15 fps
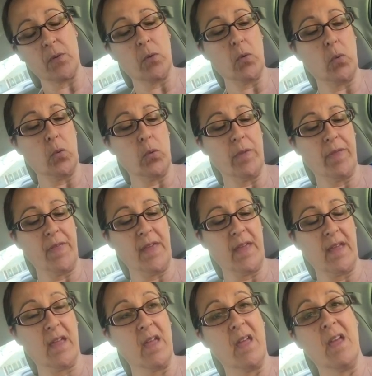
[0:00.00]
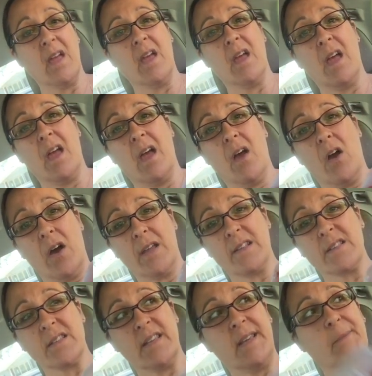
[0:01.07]
the whole thing.
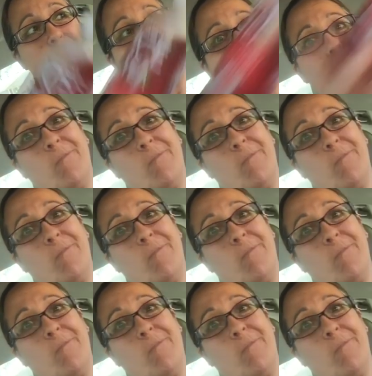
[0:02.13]
Honestly,